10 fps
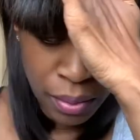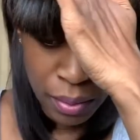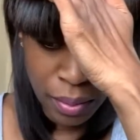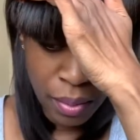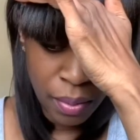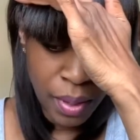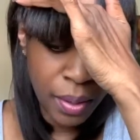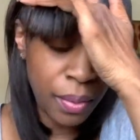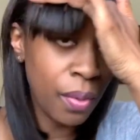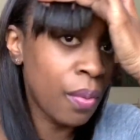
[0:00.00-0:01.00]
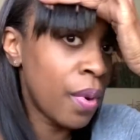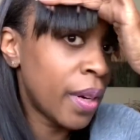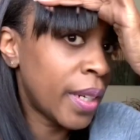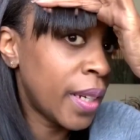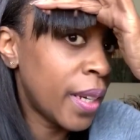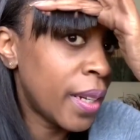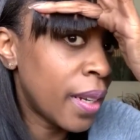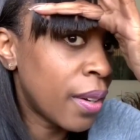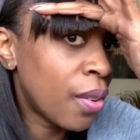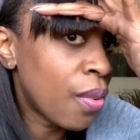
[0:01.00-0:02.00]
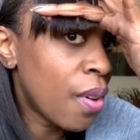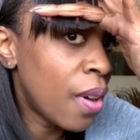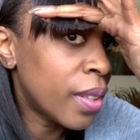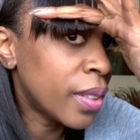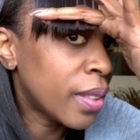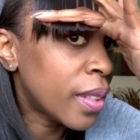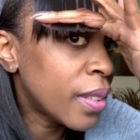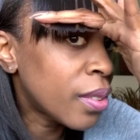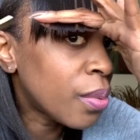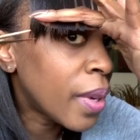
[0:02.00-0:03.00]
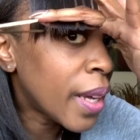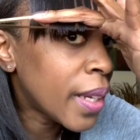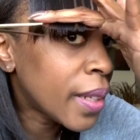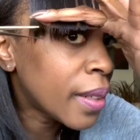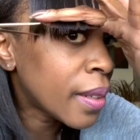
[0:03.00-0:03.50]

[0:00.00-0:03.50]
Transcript: All right, we're working it across this way.